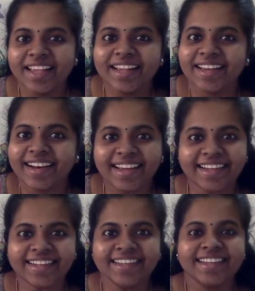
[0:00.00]

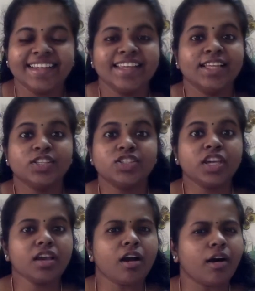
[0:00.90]
Right?
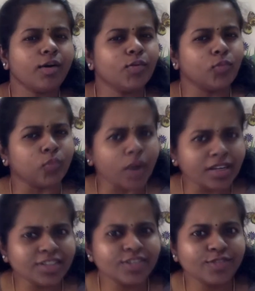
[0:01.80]
See how
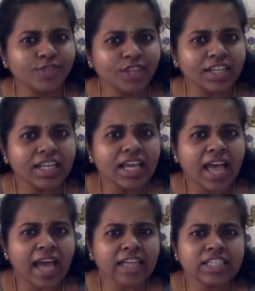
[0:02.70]
wonderful.
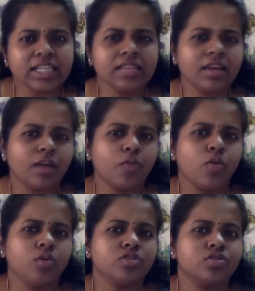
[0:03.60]
Actually, Thabo
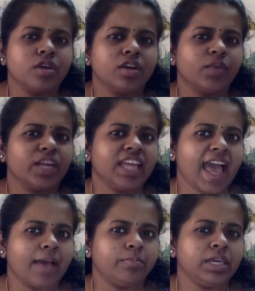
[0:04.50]
was not very
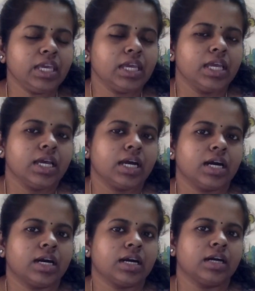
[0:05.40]
happy
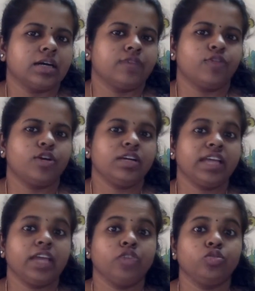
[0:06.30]
for
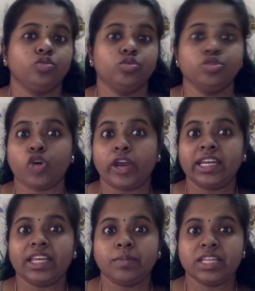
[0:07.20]
Keitu to
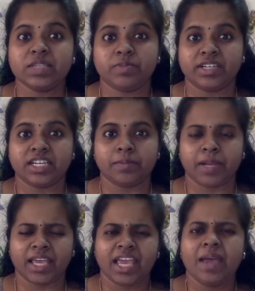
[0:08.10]
join him in his pretend
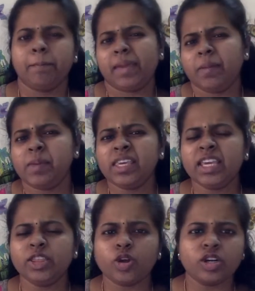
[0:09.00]
play. Maybe
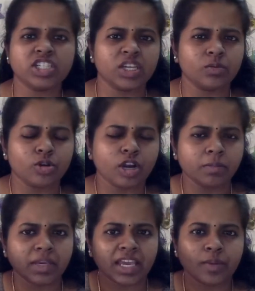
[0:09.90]
he thought she will
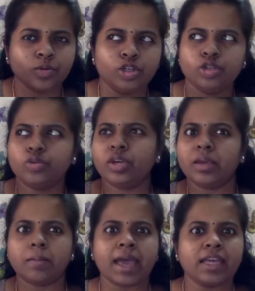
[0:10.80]
not be able to
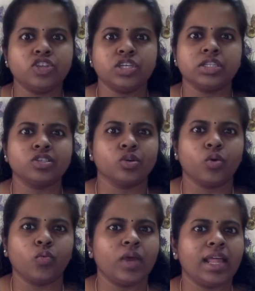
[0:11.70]
imagine so
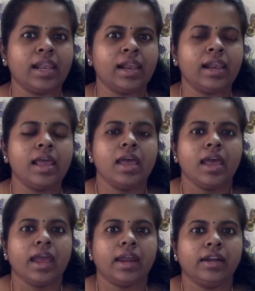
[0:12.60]
well
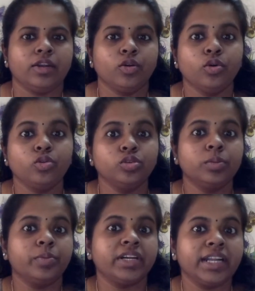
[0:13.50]
and do the
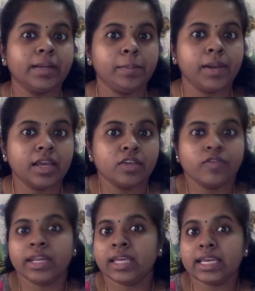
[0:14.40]
pretend play
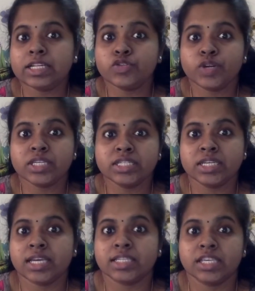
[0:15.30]
very
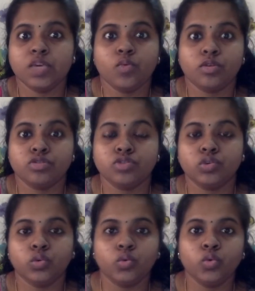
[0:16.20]
interesting as he wants to
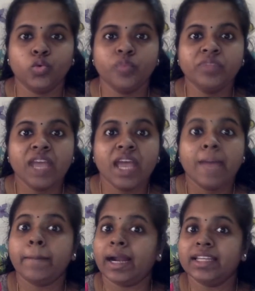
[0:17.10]
do.
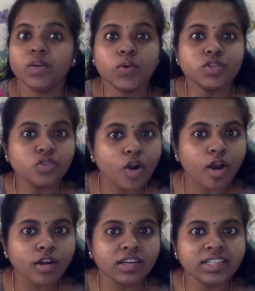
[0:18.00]
But he was
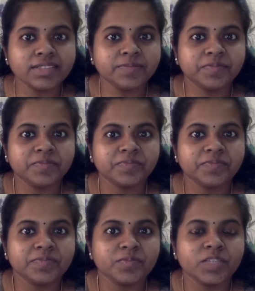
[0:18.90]
wrong.
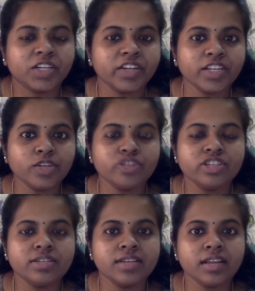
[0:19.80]
Correct, no
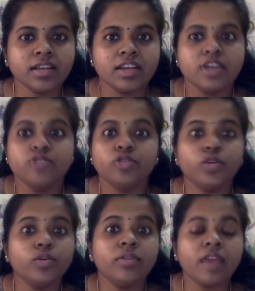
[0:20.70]
children? So
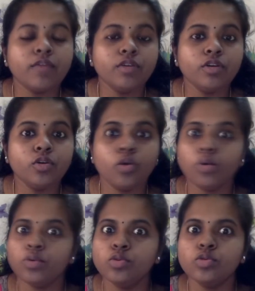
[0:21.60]
you never
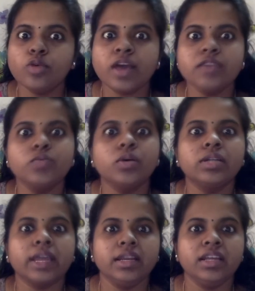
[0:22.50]
know who has what
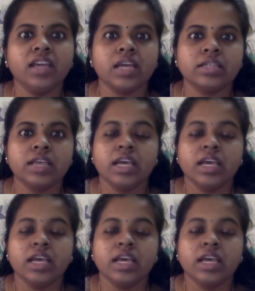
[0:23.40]
ideas.